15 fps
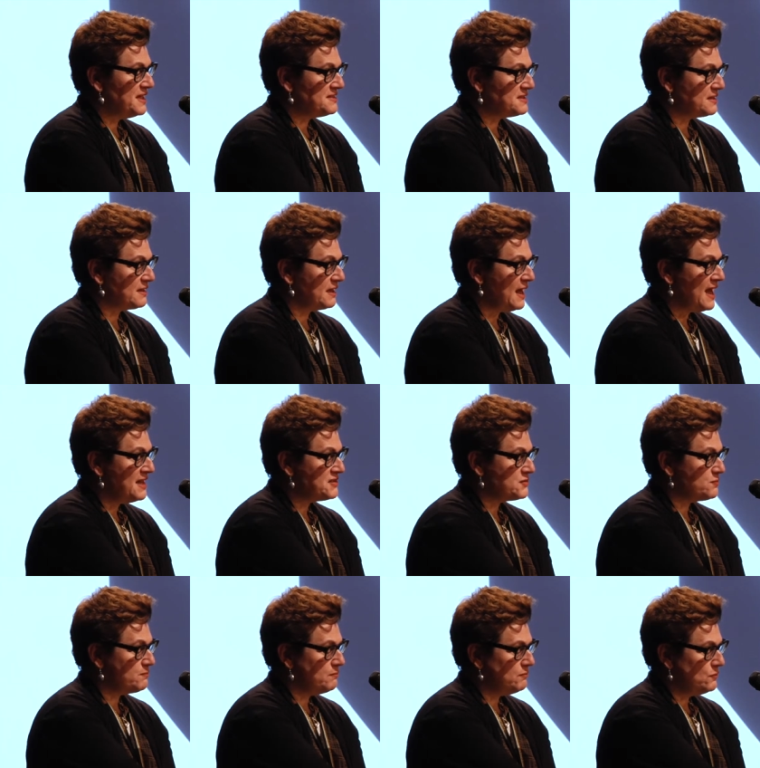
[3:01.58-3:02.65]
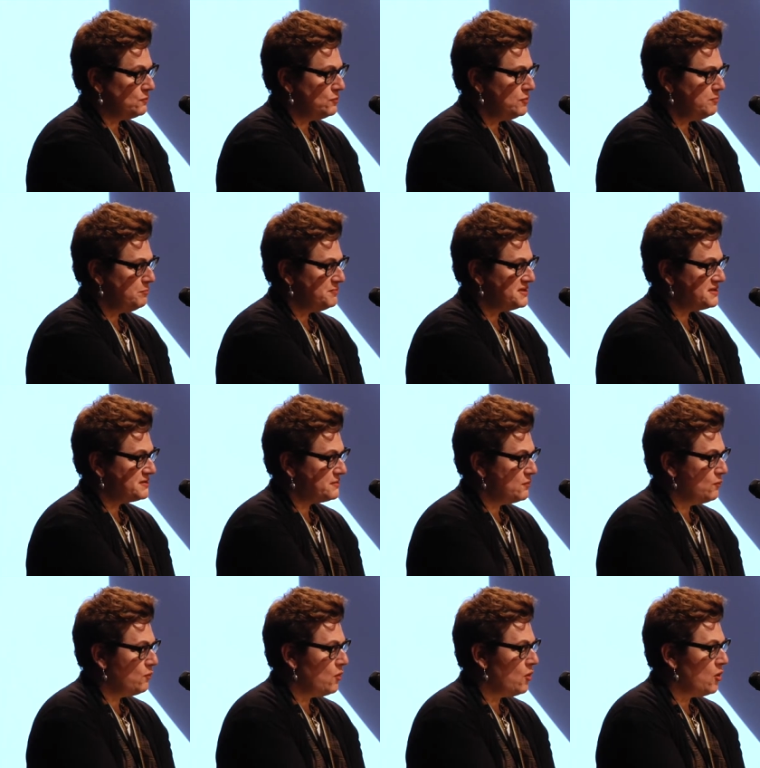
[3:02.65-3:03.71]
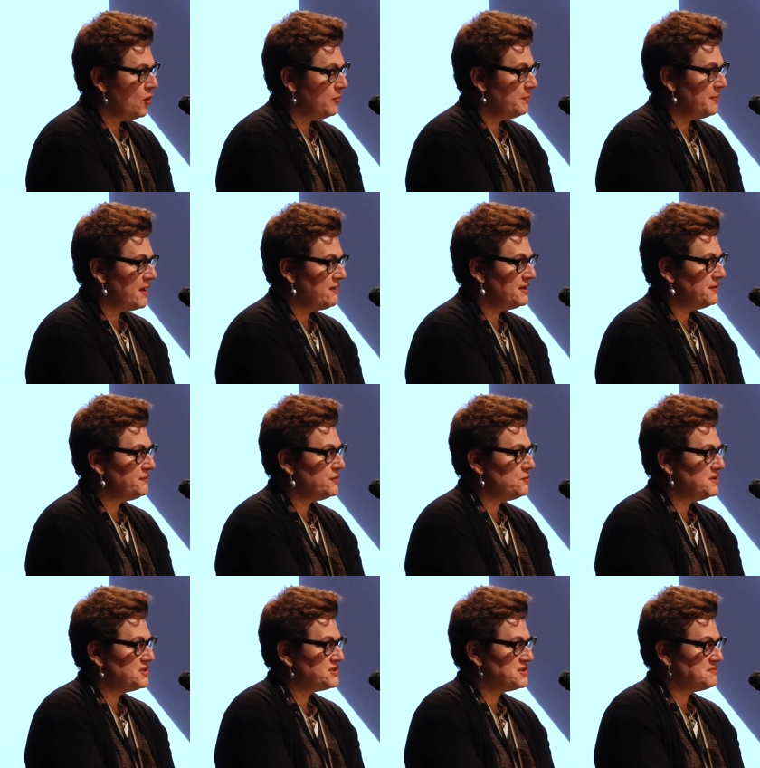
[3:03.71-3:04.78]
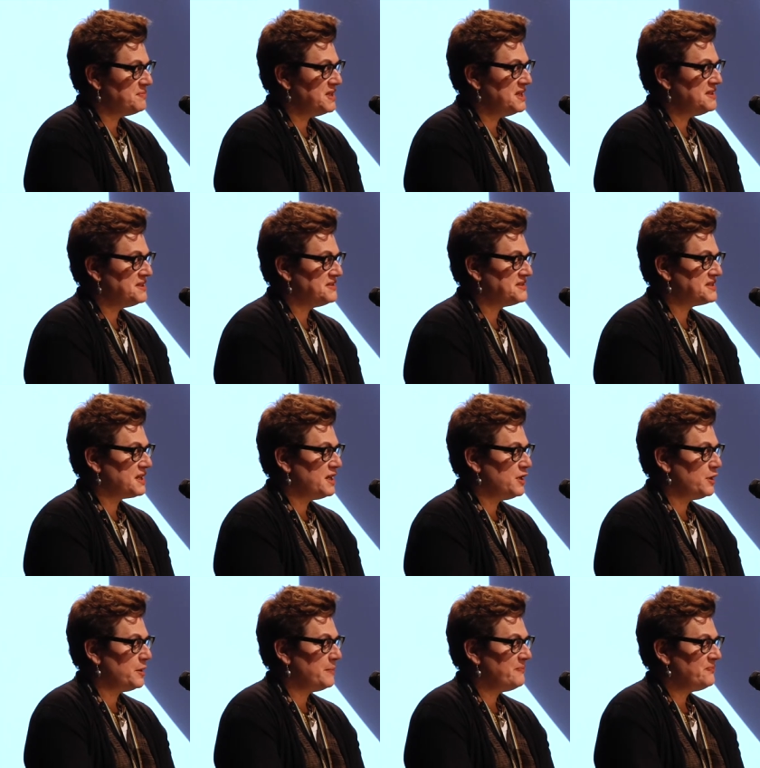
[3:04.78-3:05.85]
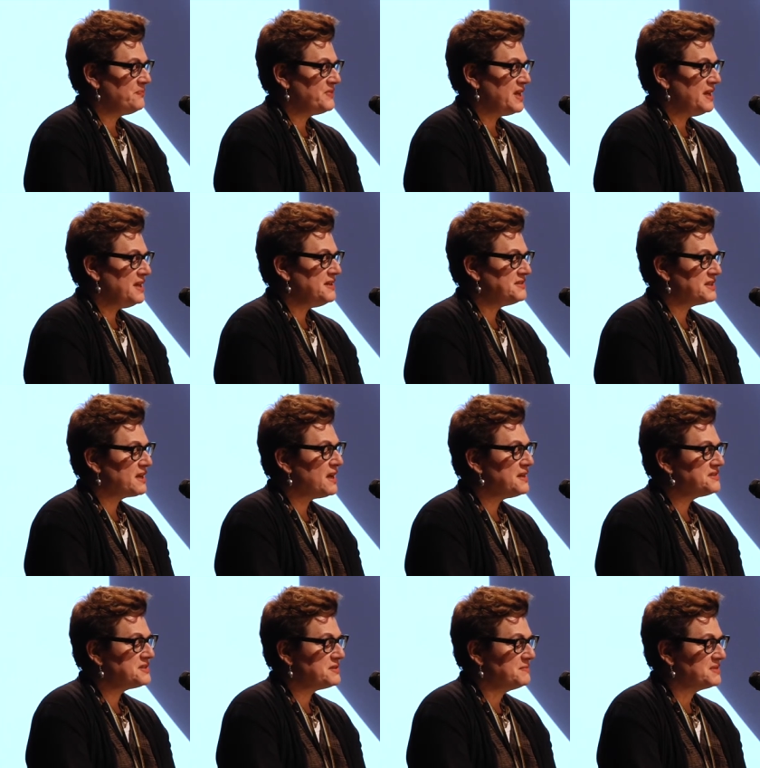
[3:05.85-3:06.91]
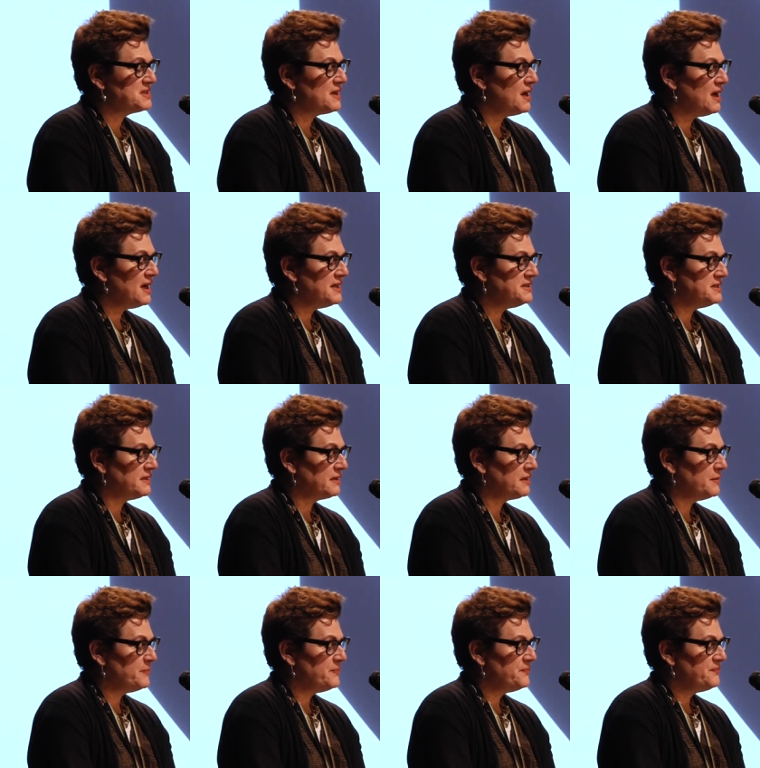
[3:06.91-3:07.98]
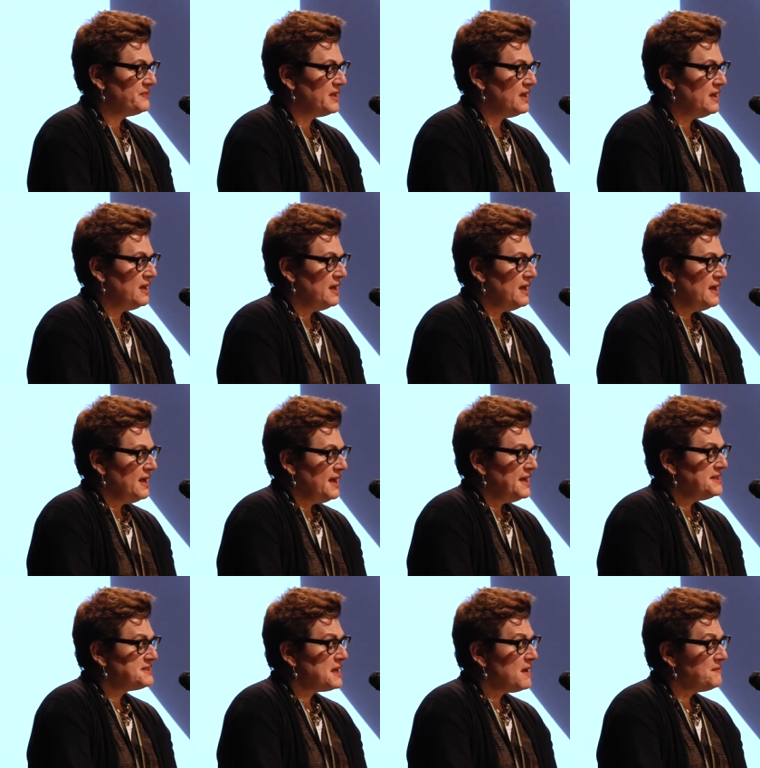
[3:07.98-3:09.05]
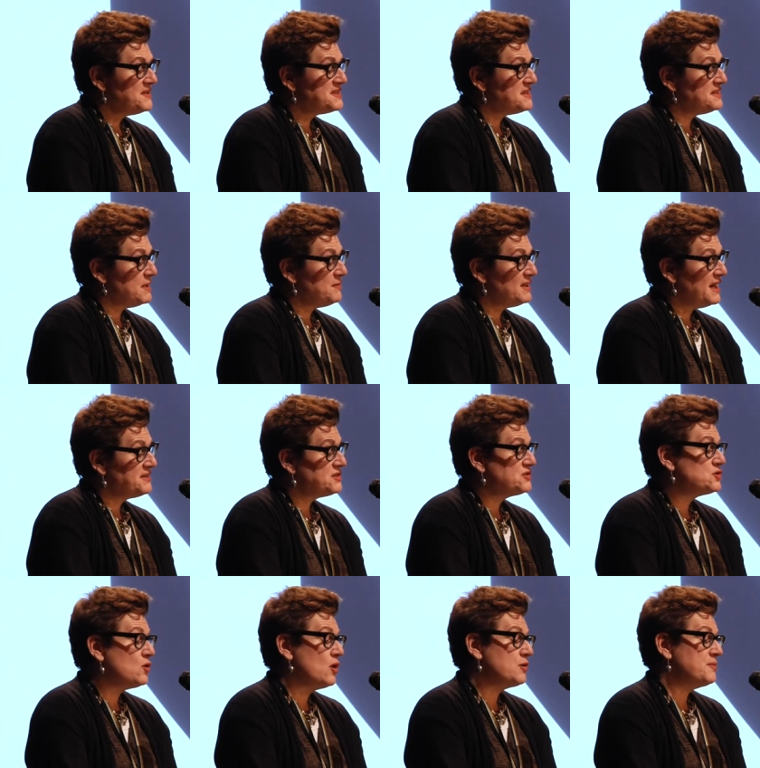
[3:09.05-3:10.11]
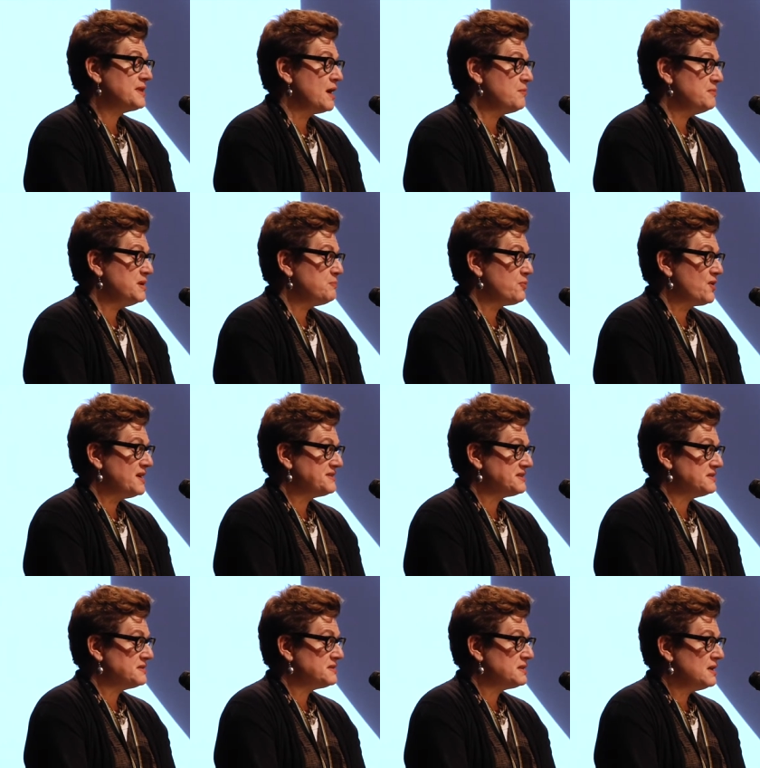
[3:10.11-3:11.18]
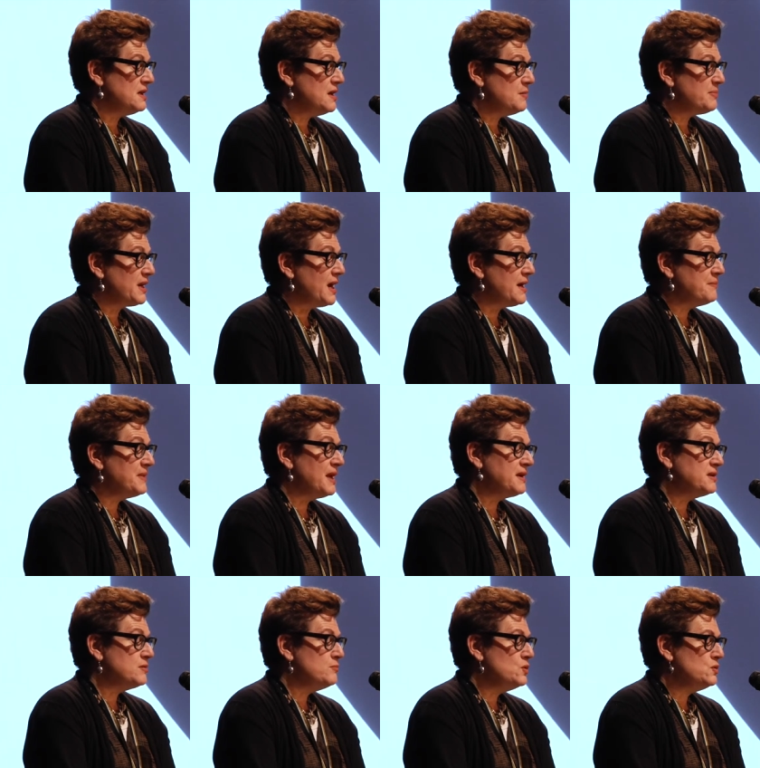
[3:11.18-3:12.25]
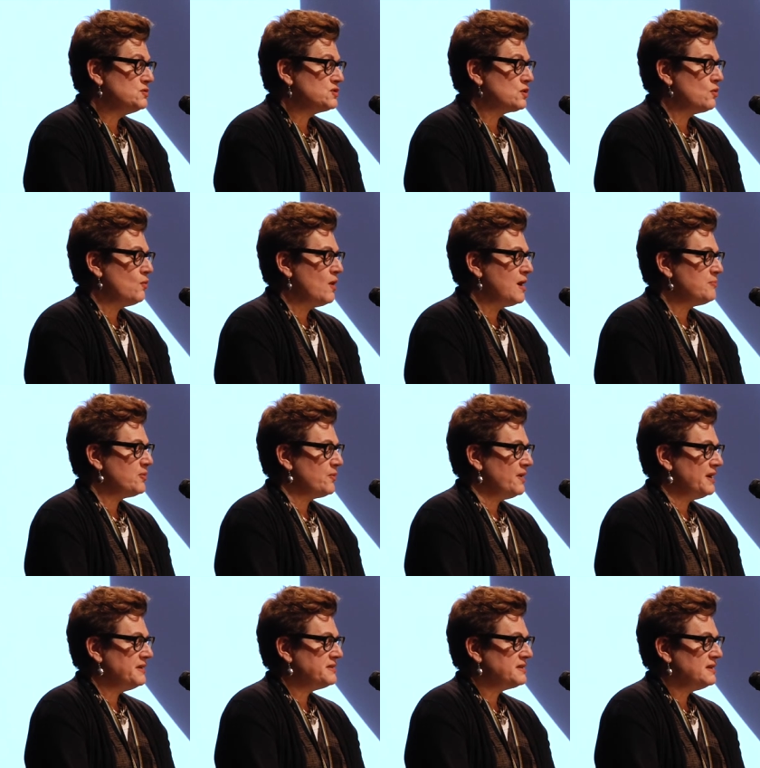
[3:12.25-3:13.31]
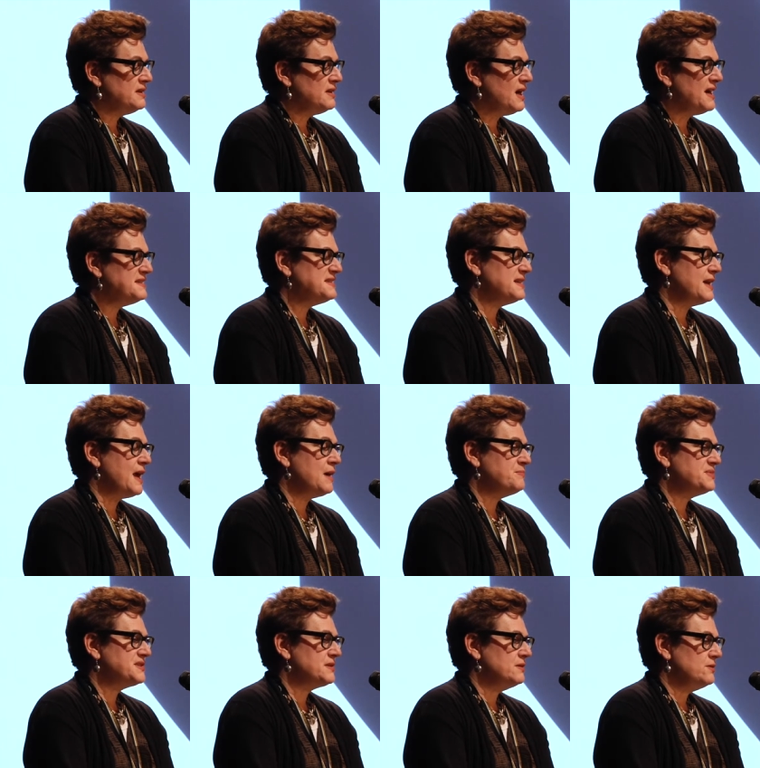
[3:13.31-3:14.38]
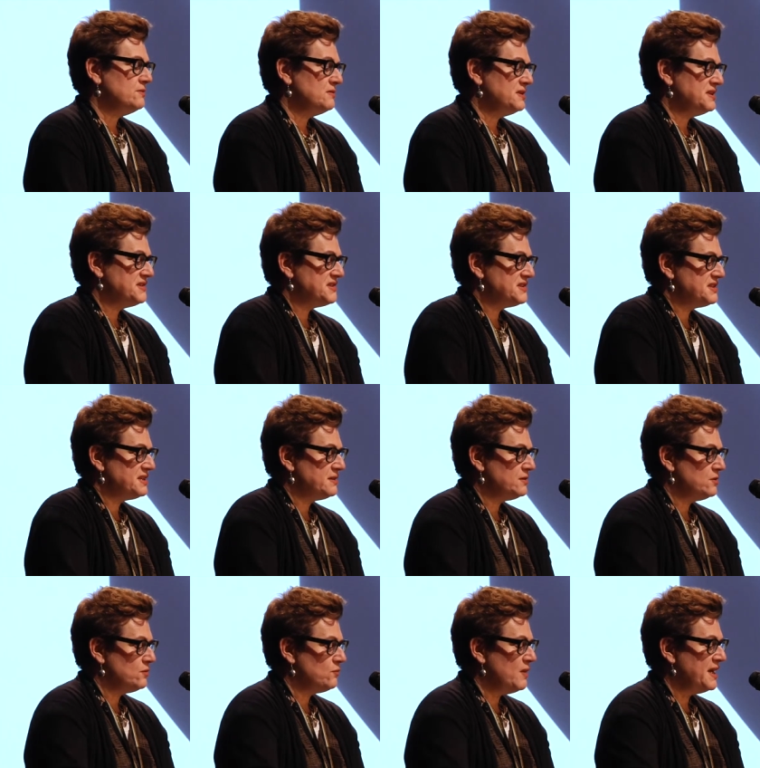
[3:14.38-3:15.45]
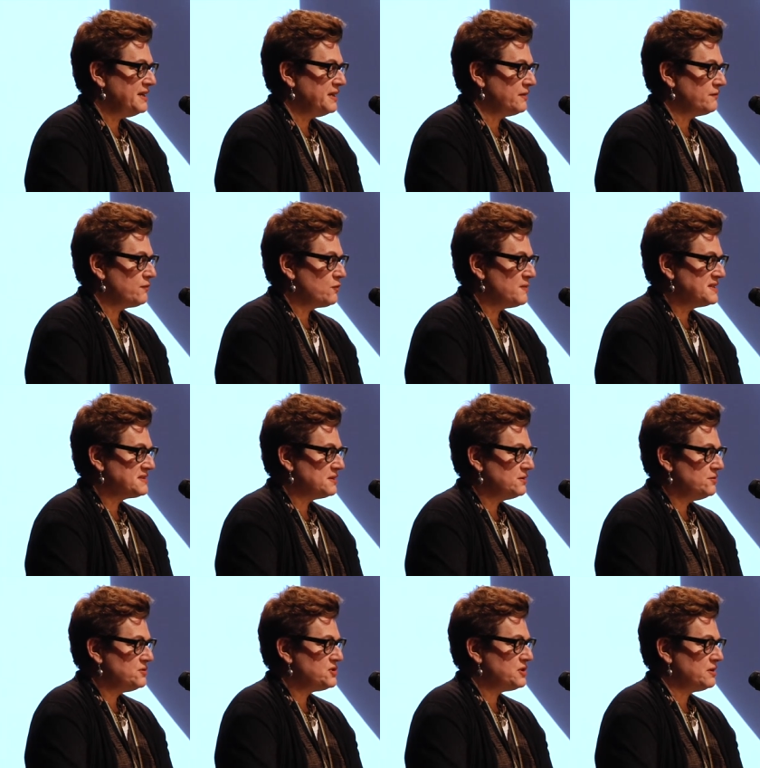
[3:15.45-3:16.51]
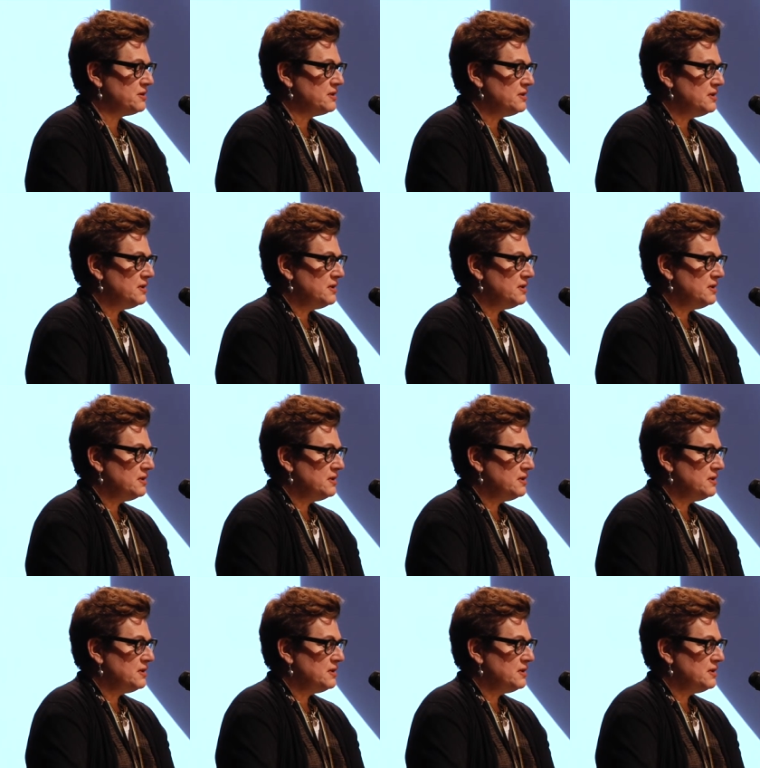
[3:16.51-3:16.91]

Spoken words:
he has a glass, wall buried a few inches beneath his skin. He is accustomed to hiding. It is obvious that they would like to talk without me present, but I am not in a mood to cooperate. I sit absolutely still, waiting for resolution.